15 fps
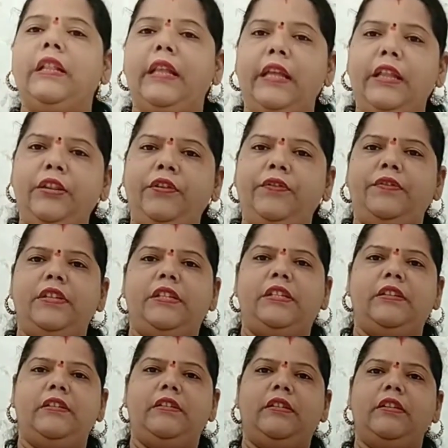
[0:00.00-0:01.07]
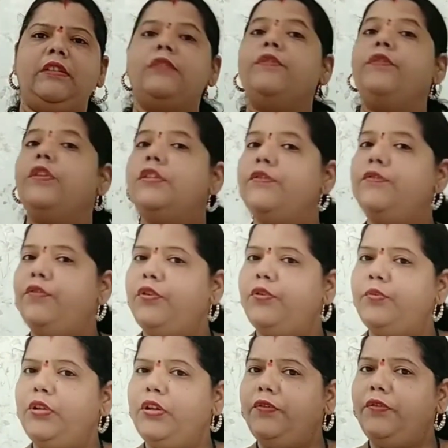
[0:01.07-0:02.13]
length of the circle. So, what is the
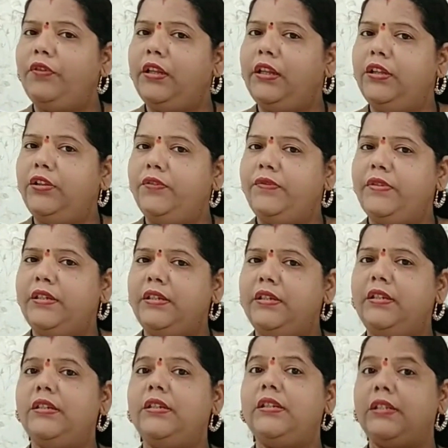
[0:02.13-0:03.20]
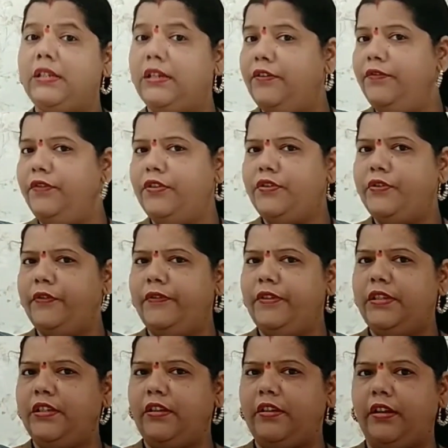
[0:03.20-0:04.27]
formula for length of a circle? Circumference of
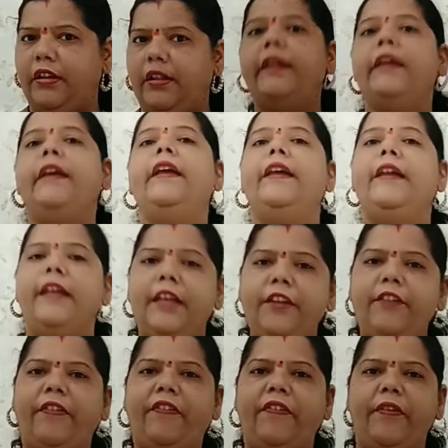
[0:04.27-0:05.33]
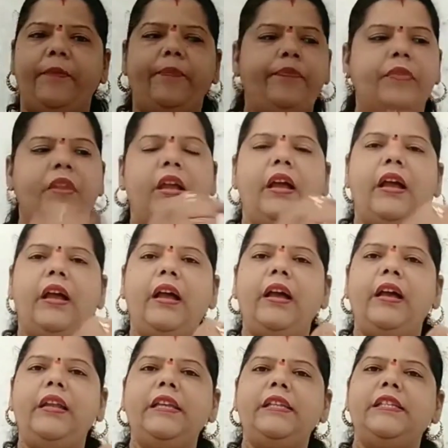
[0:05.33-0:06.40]
the circle. If
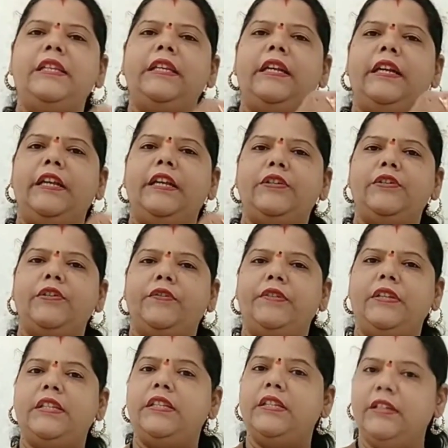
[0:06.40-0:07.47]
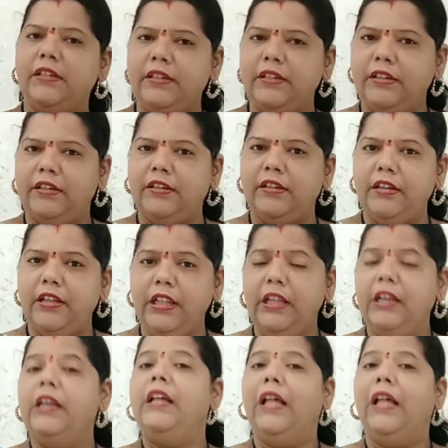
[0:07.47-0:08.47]
R is the radius of this circle,